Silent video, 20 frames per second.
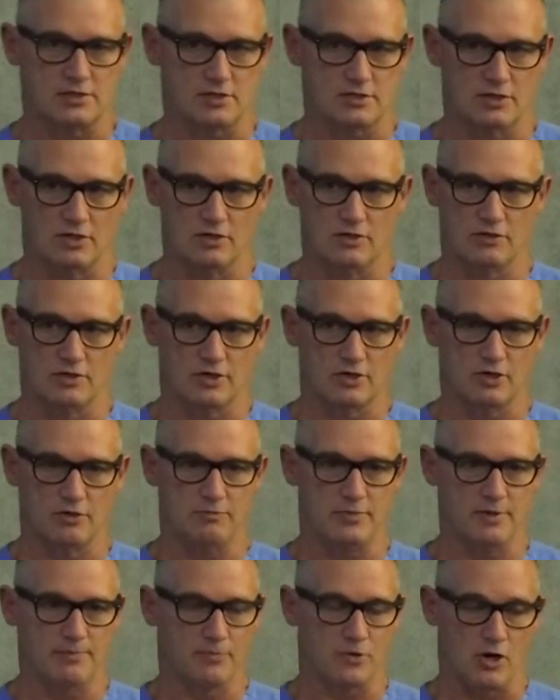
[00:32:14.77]
So it could
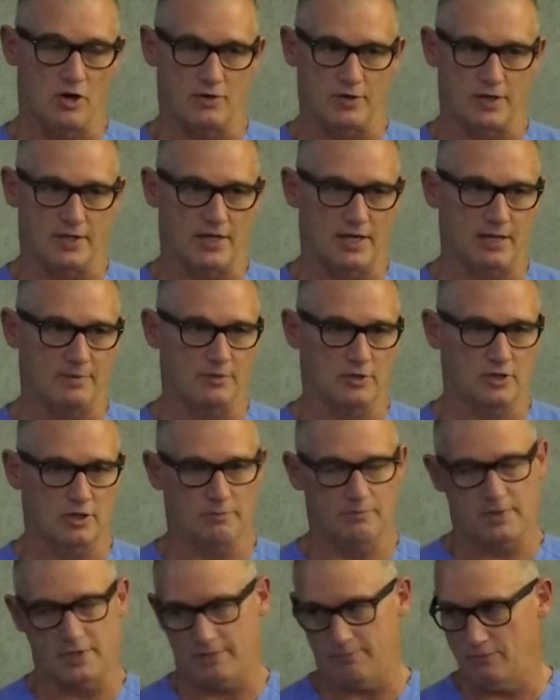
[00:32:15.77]
be proning them, it
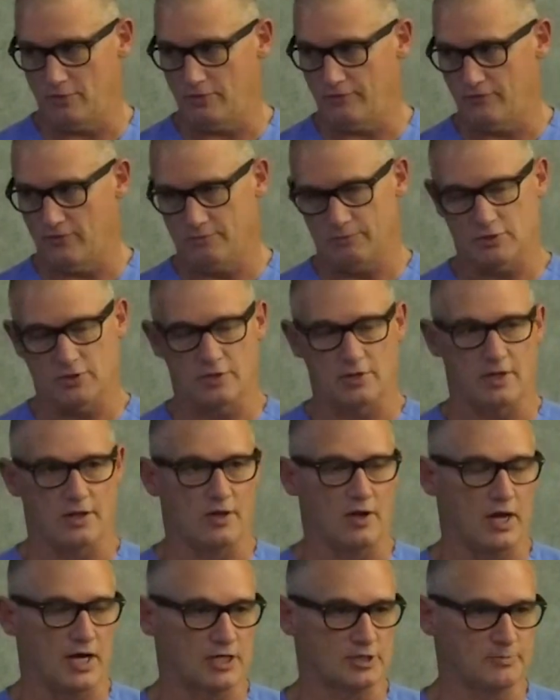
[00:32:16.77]
could be moving them to another
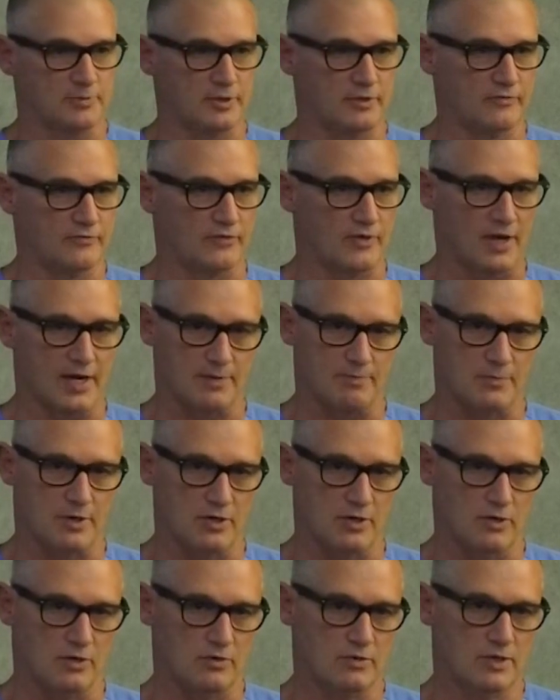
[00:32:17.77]
hospital for
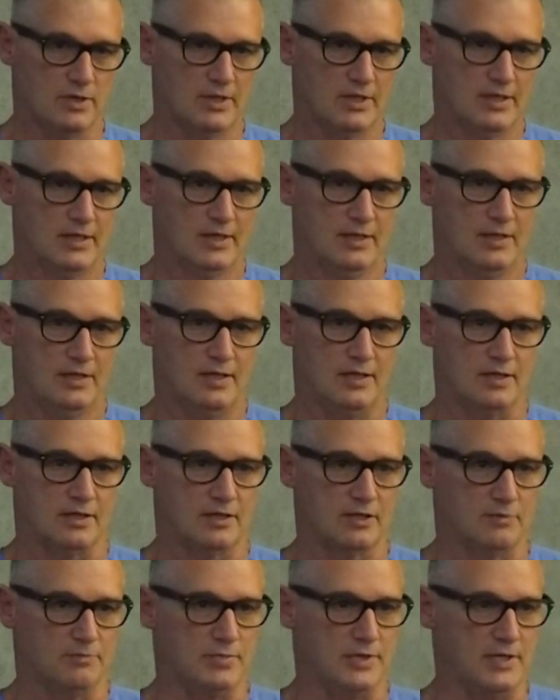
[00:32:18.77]
ECMO, it
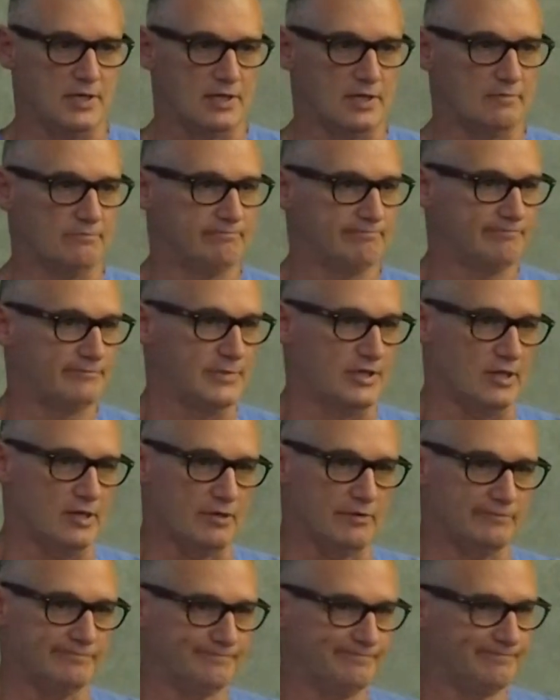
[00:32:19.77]
could be
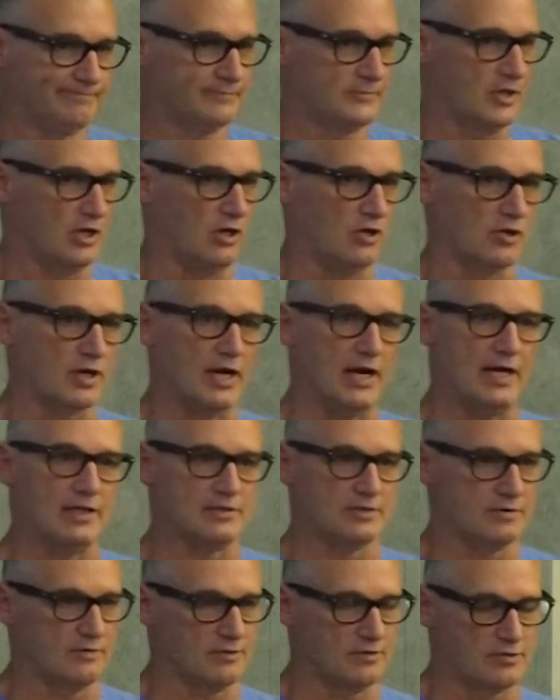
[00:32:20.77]
all
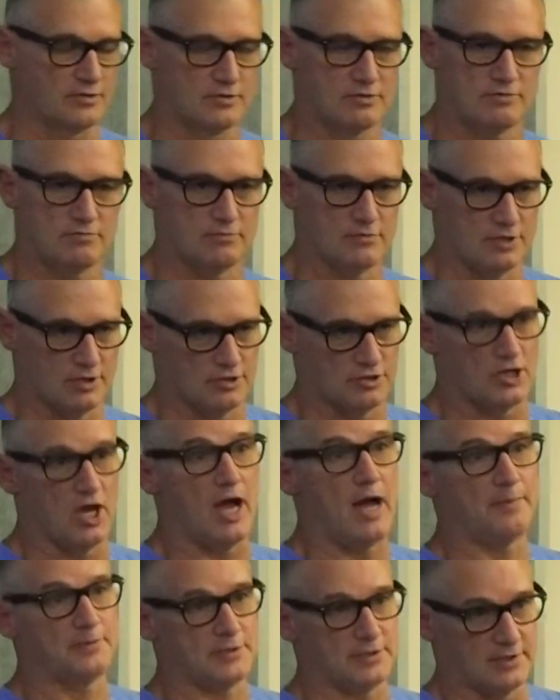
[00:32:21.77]
kinds of, there's
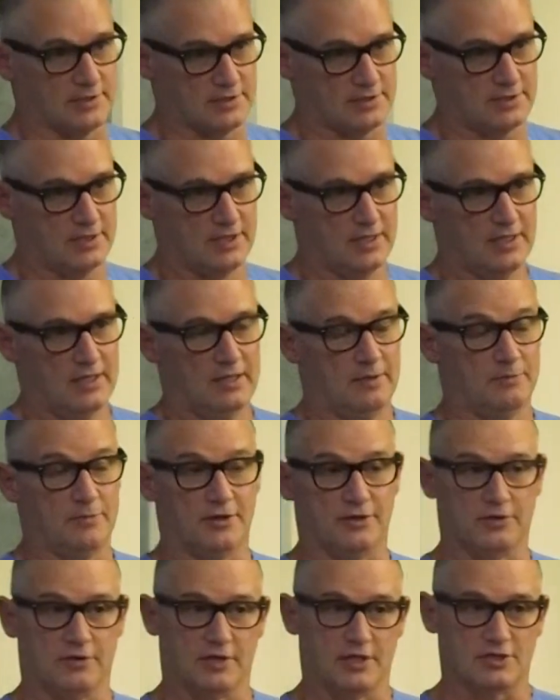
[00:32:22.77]
options. But
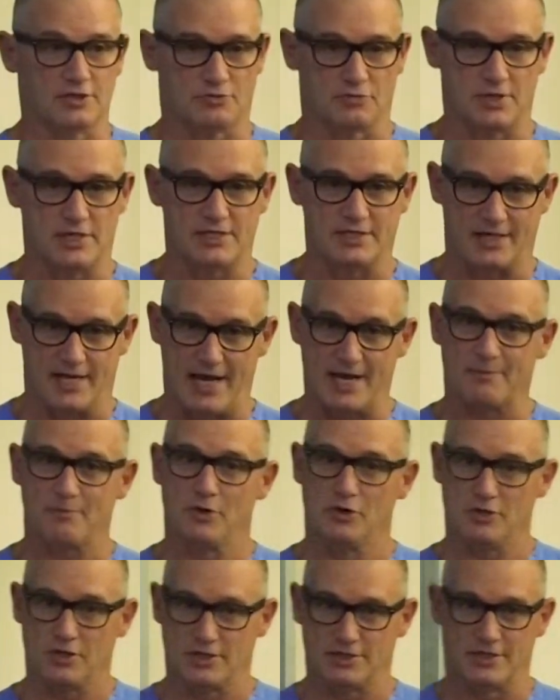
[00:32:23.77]
there is a reason
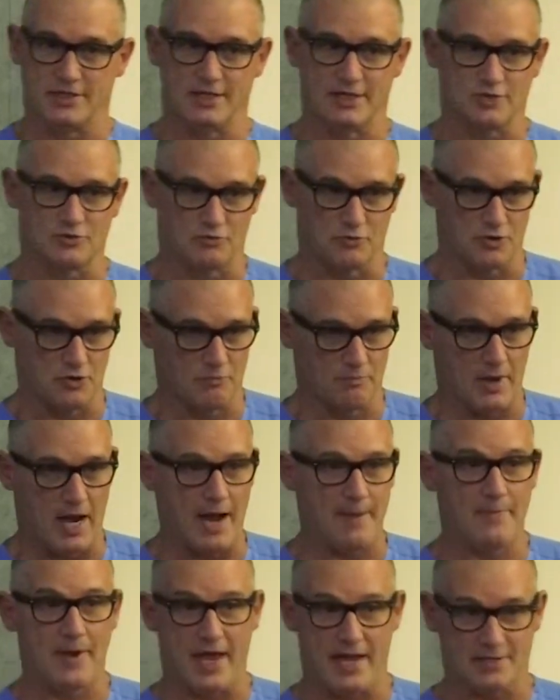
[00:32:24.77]
ECMO exists, where you're
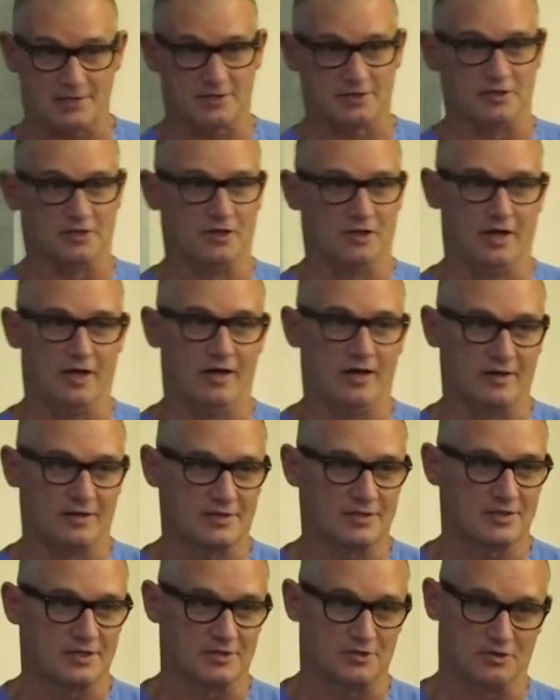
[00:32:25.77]
bypassing the
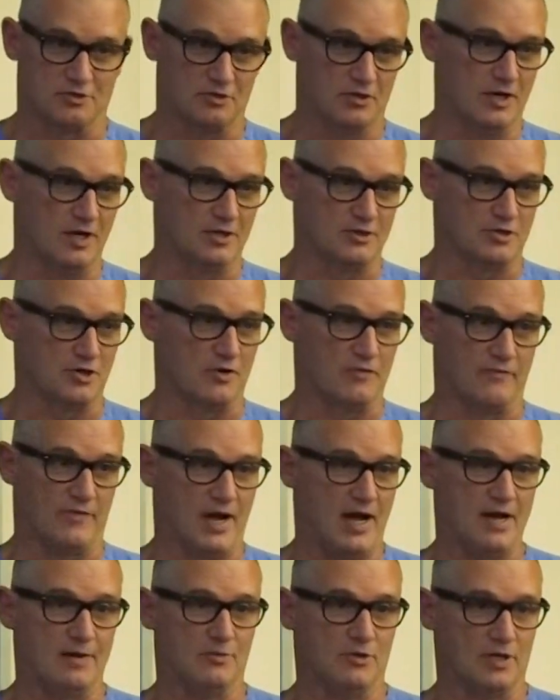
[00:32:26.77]
lungs because their lungs aren't
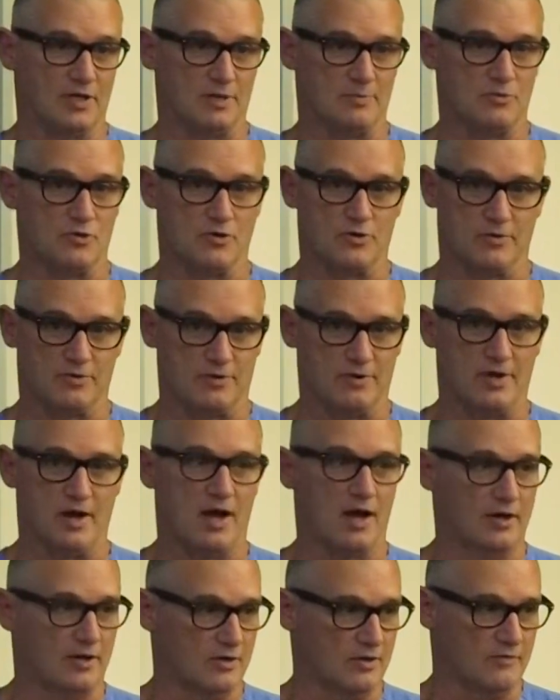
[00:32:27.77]
viable anymore. They're
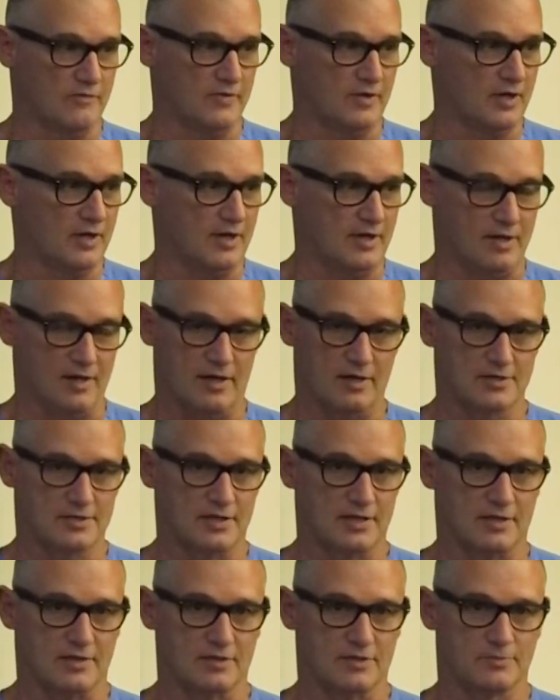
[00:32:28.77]
not going to ventilate and
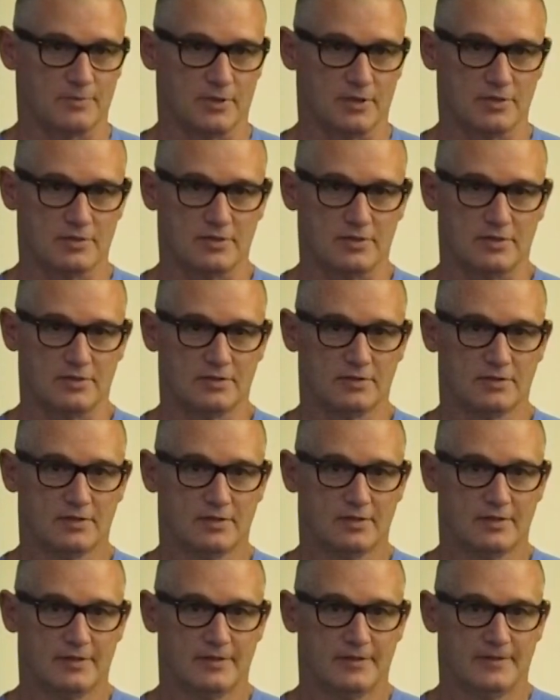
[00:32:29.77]
oxygenate this person.
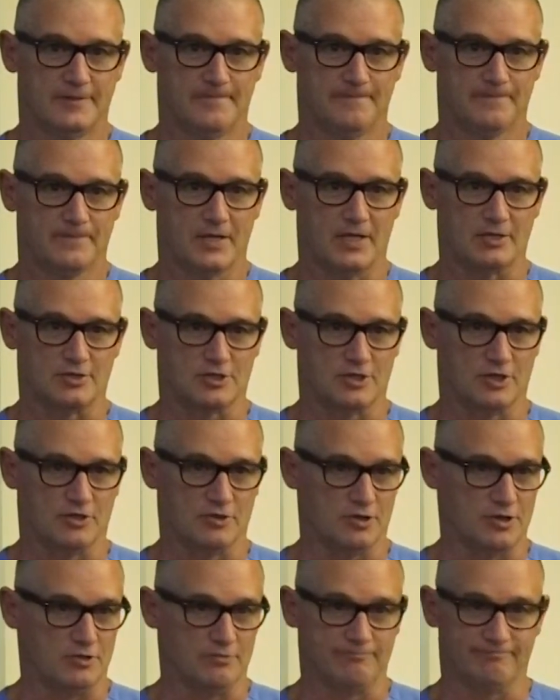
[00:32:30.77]
And so
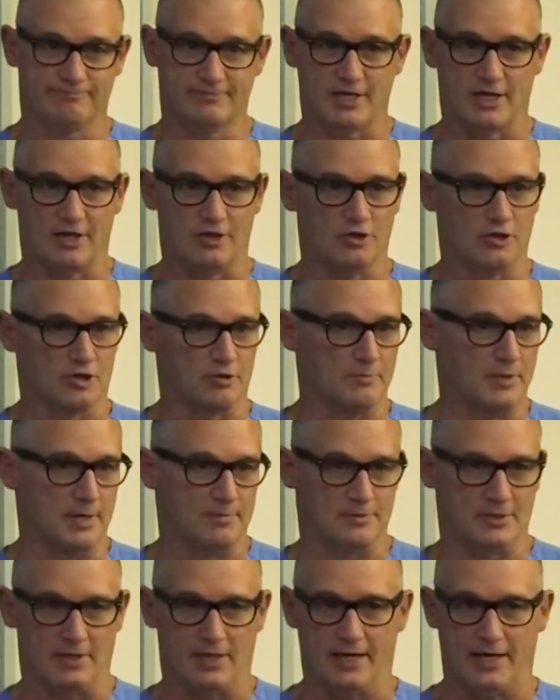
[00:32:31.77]
you've got to hook them
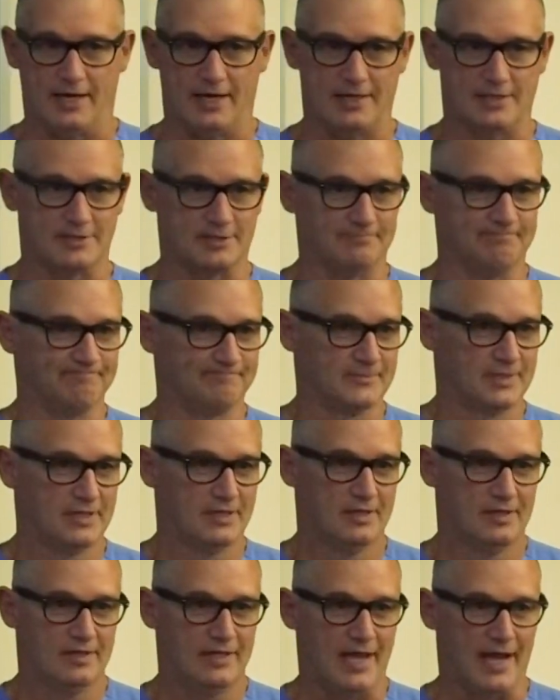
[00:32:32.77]
up to lines and
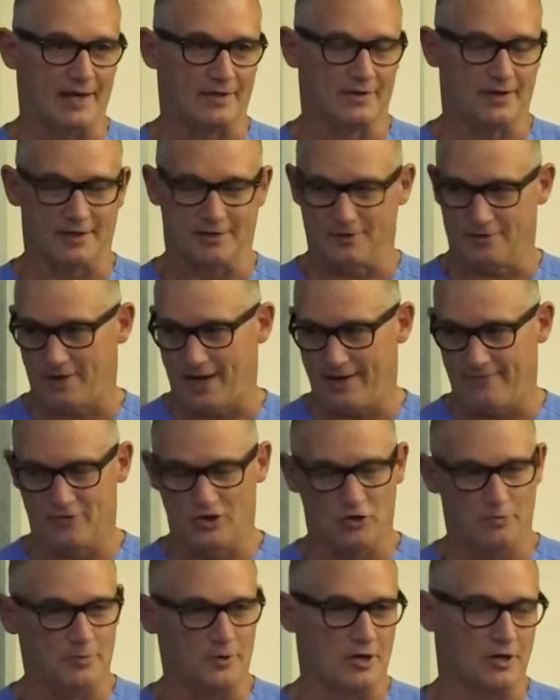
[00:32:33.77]
act like they're having
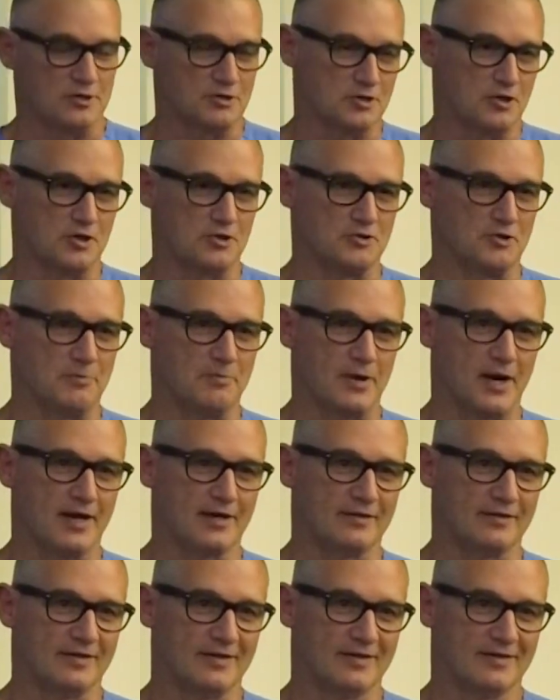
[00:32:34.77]
open heart surgery
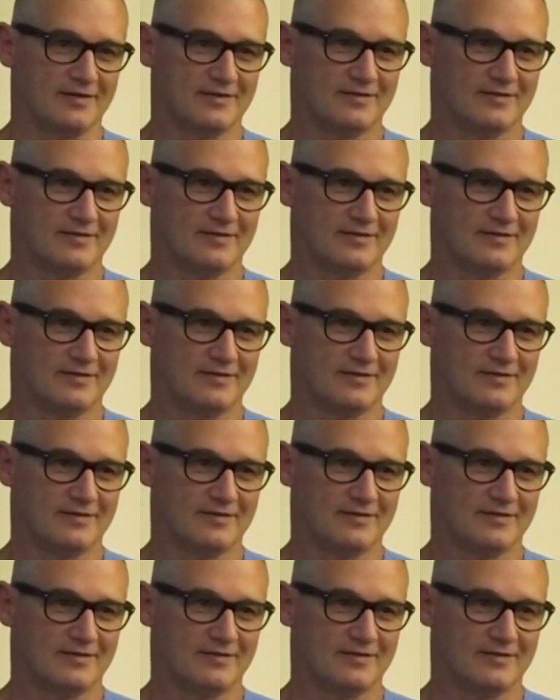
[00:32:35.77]
practically.